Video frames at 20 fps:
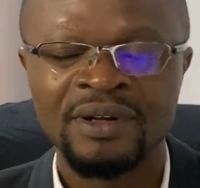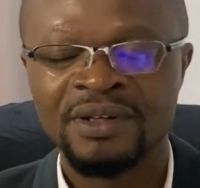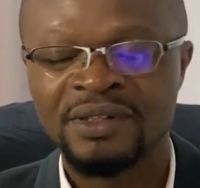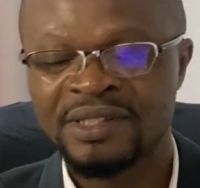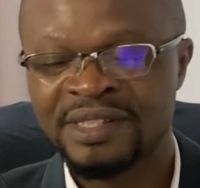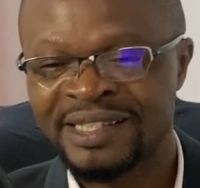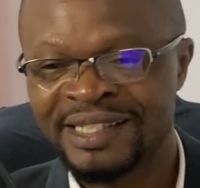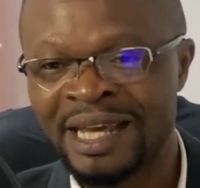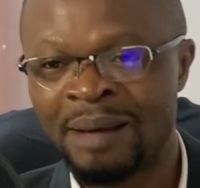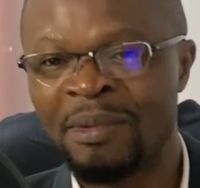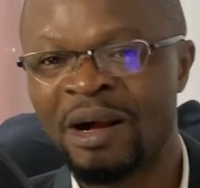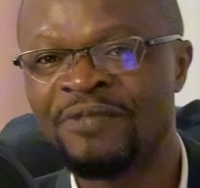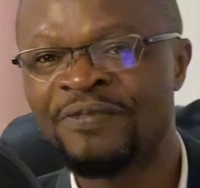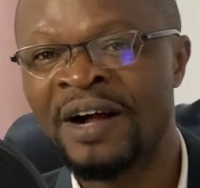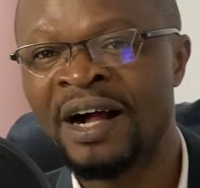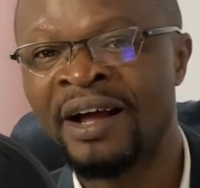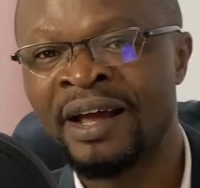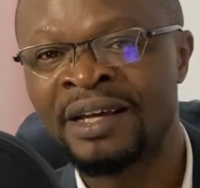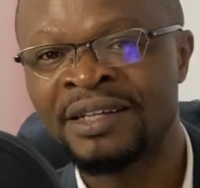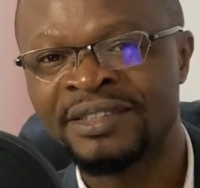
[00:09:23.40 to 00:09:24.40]

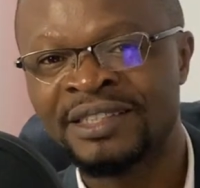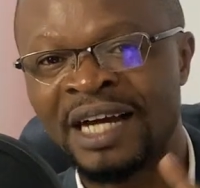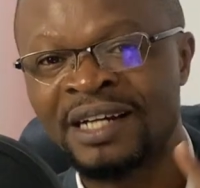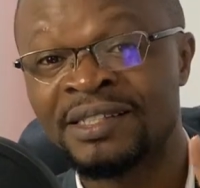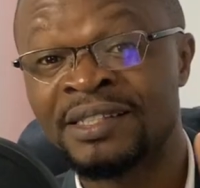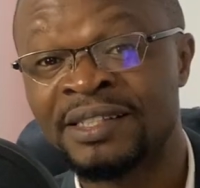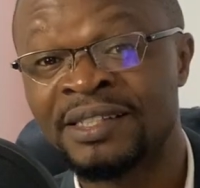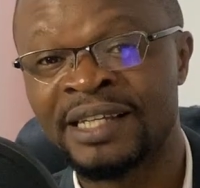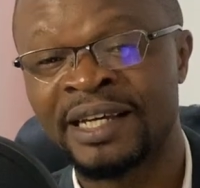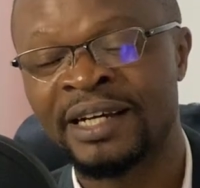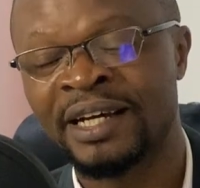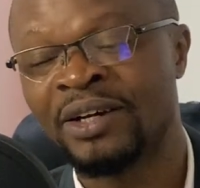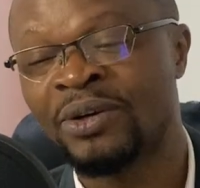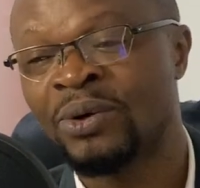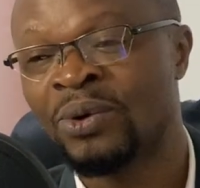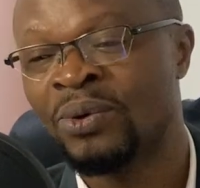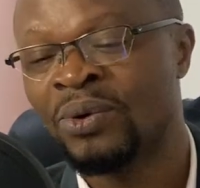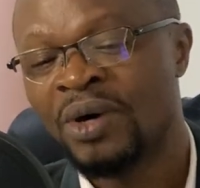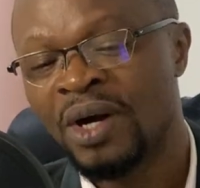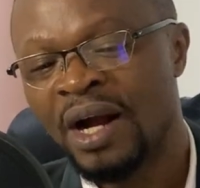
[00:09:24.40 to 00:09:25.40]
Samaval and Jackson's second
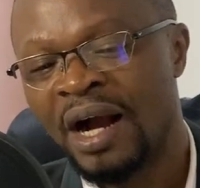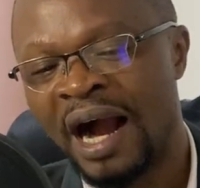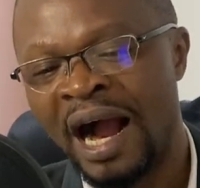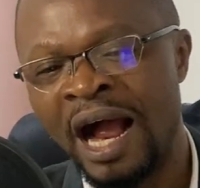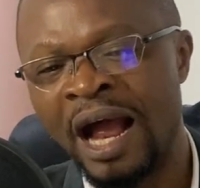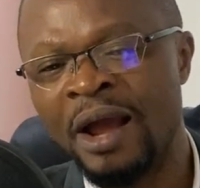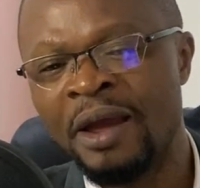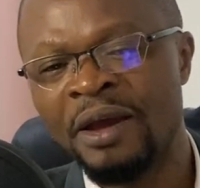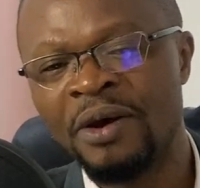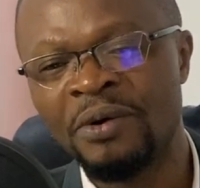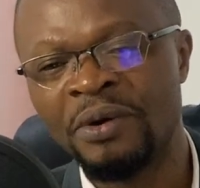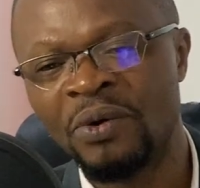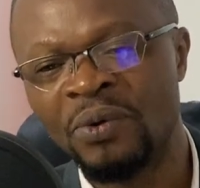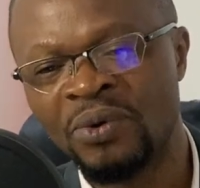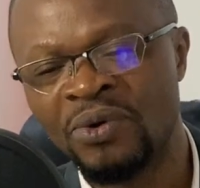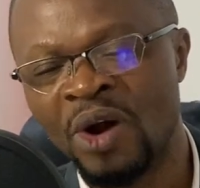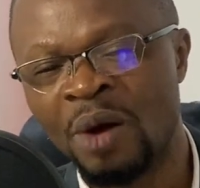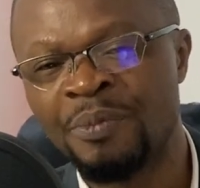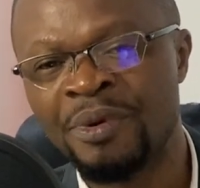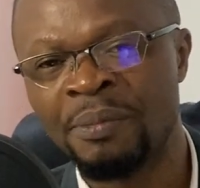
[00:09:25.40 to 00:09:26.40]
goal. I will
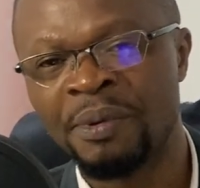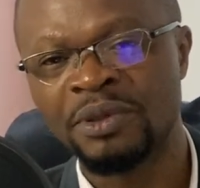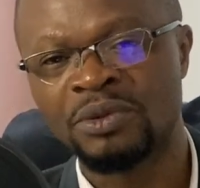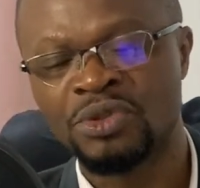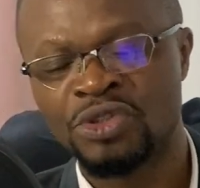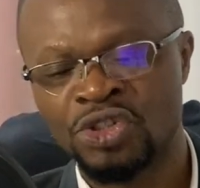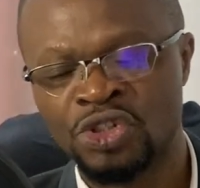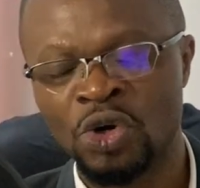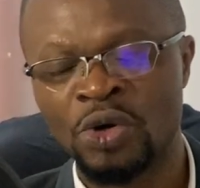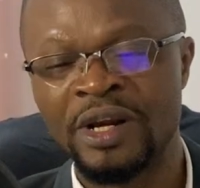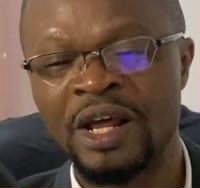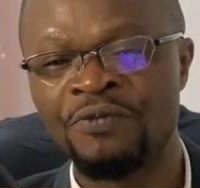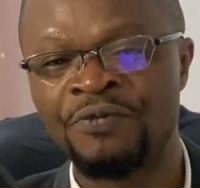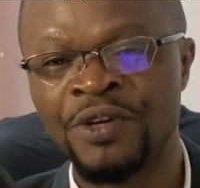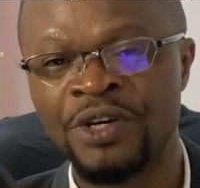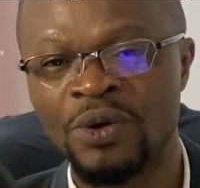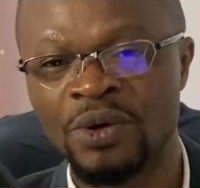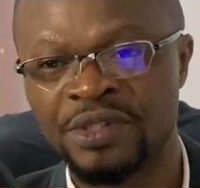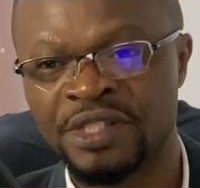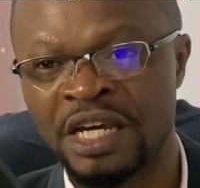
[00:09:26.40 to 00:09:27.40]
not be able to show the
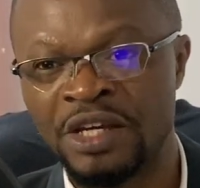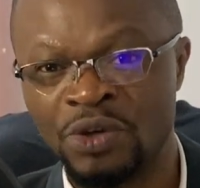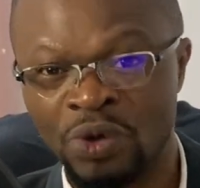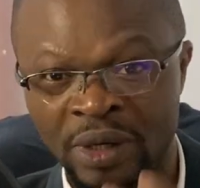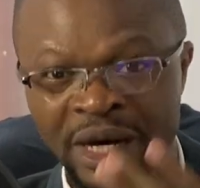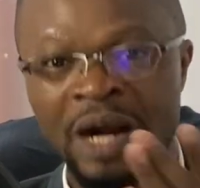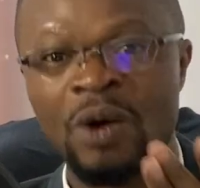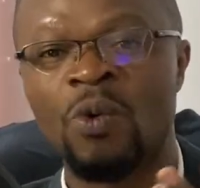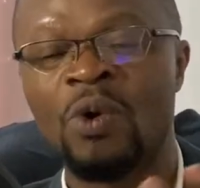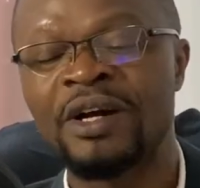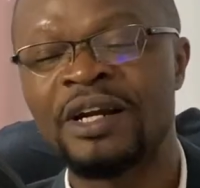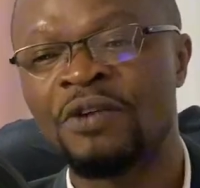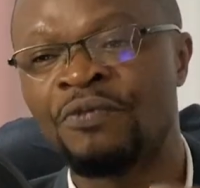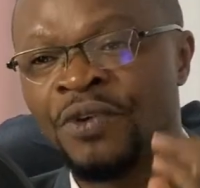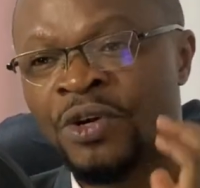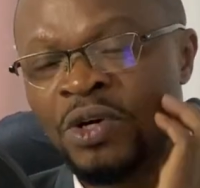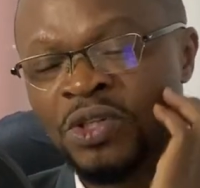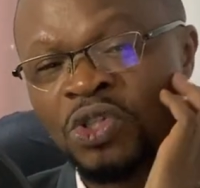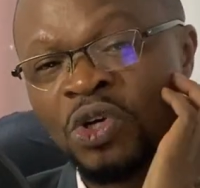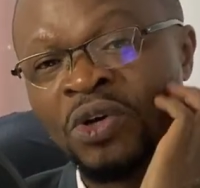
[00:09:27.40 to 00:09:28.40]
videos here. You can watch the
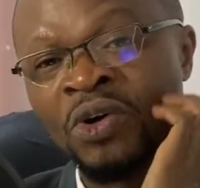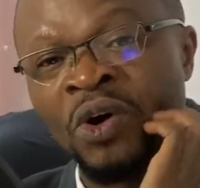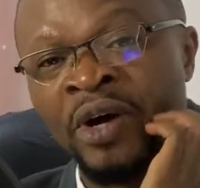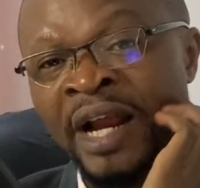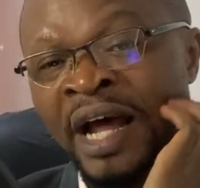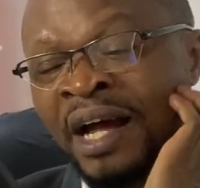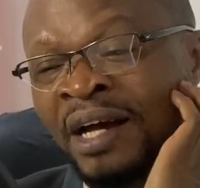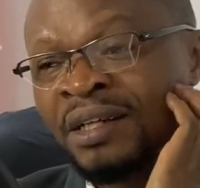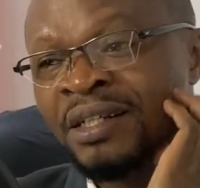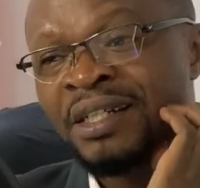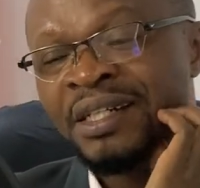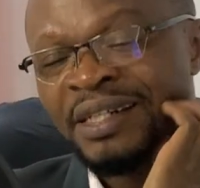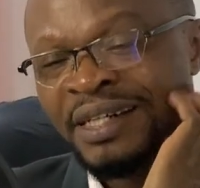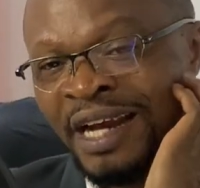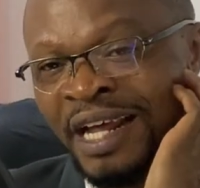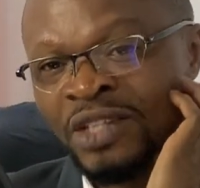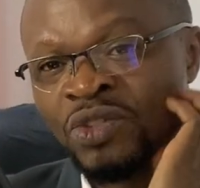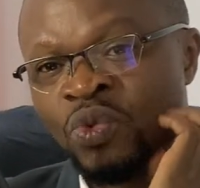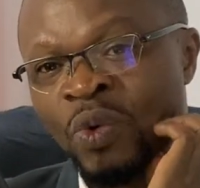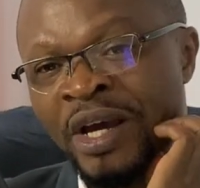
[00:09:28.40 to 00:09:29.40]
videos on other
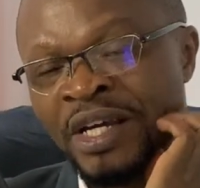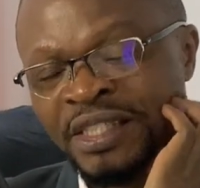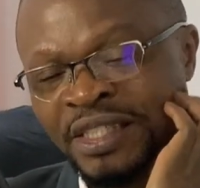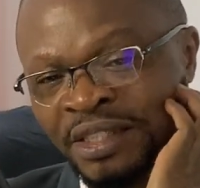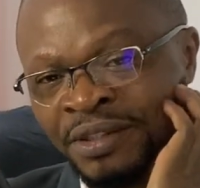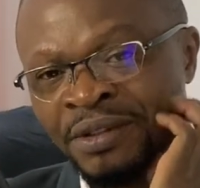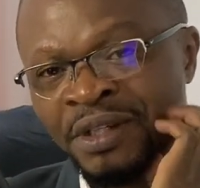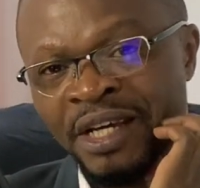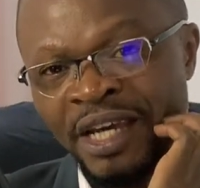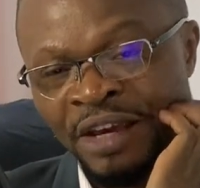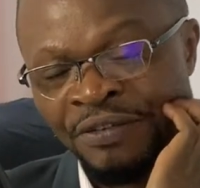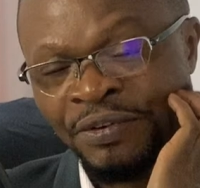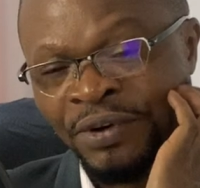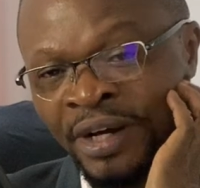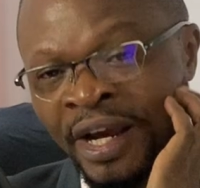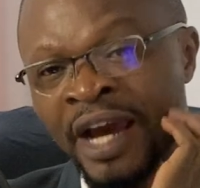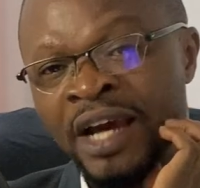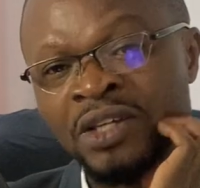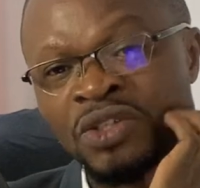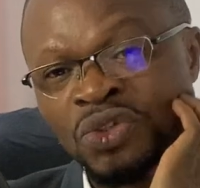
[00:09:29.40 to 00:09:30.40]
networks if you
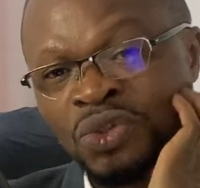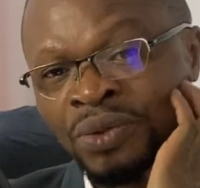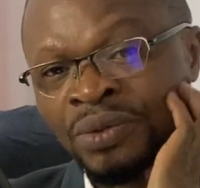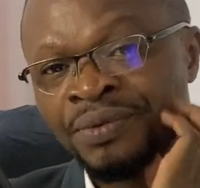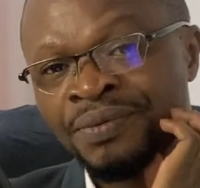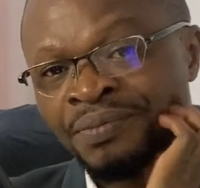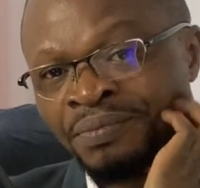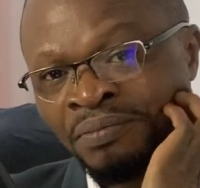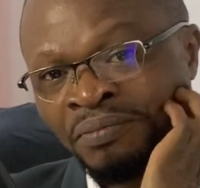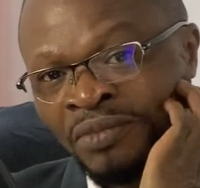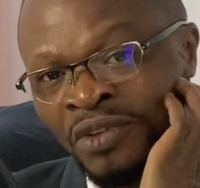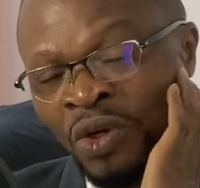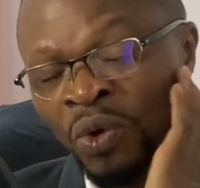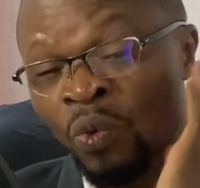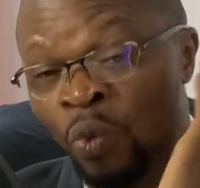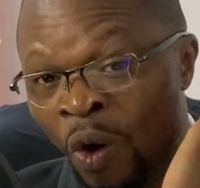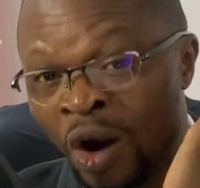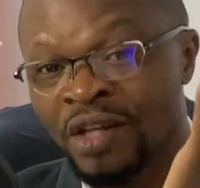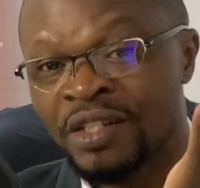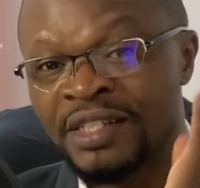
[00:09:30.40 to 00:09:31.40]
care to.
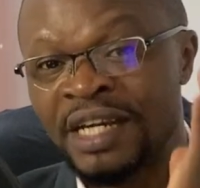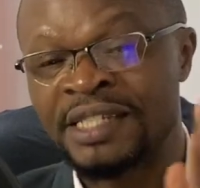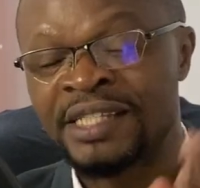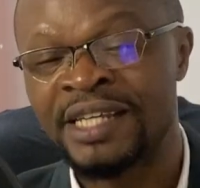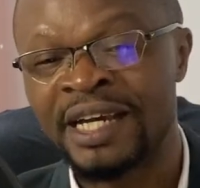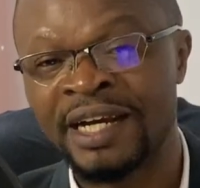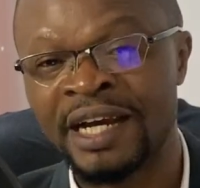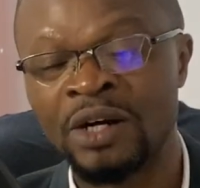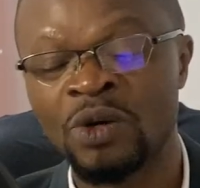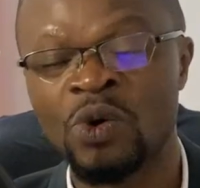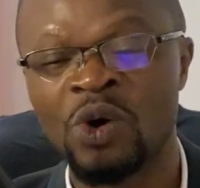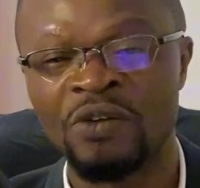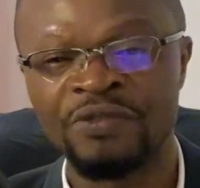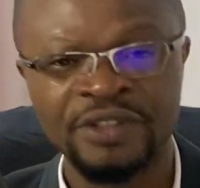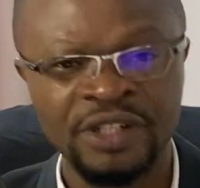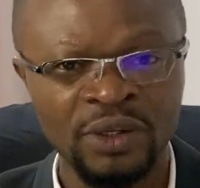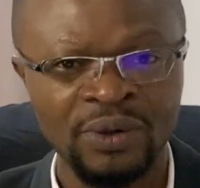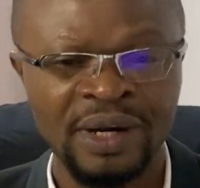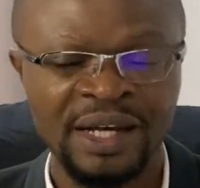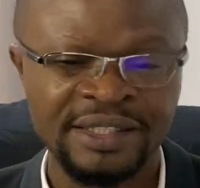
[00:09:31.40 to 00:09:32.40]
Watch the second goal of
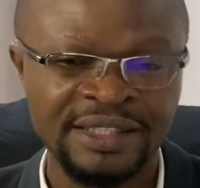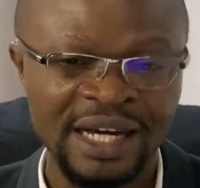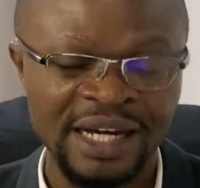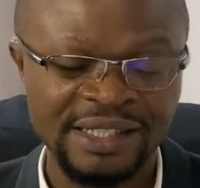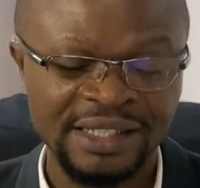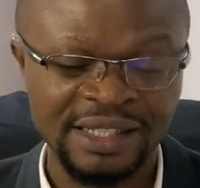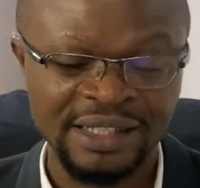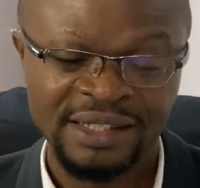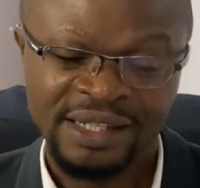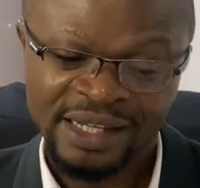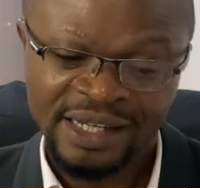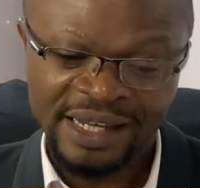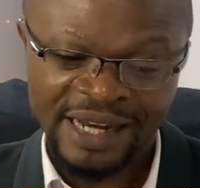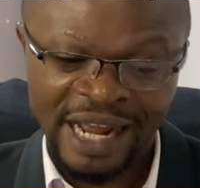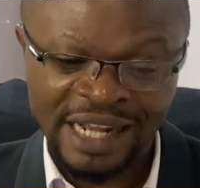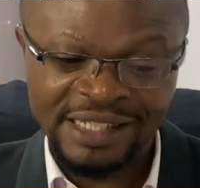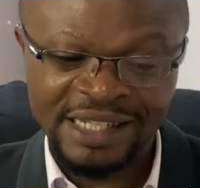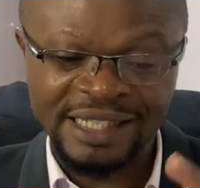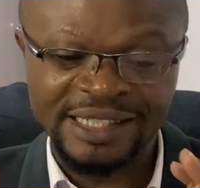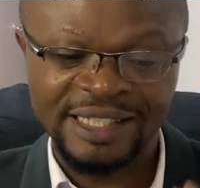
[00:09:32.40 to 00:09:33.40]
Nicola Jackson.
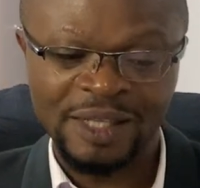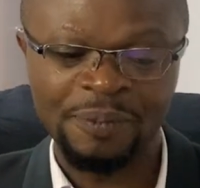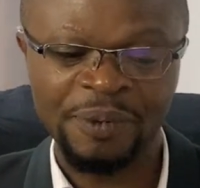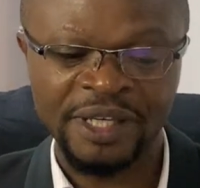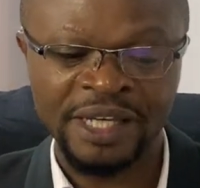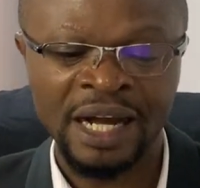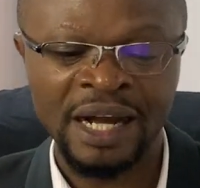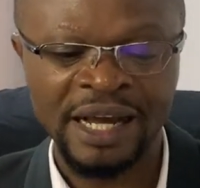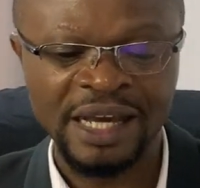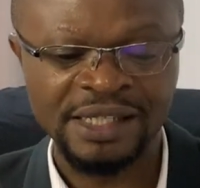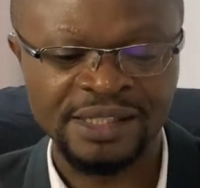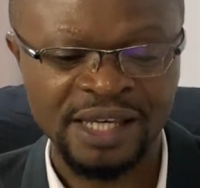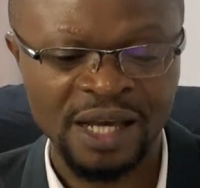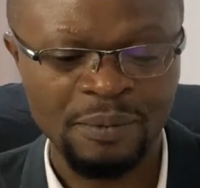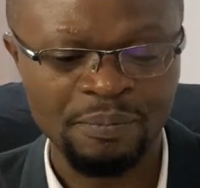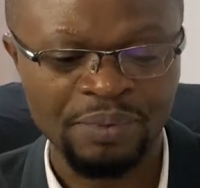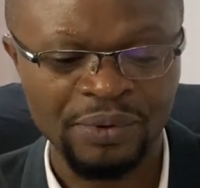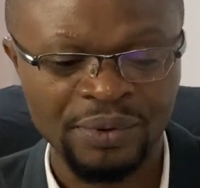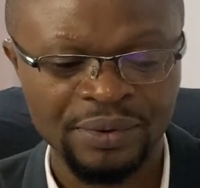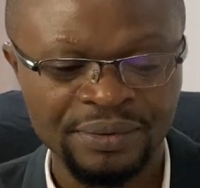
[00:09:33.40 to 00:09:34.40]
That is a typical
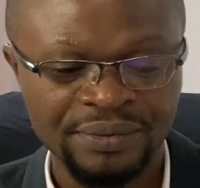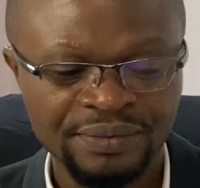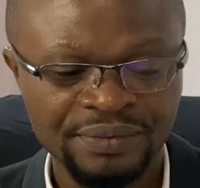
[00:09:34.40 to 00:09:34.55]
example.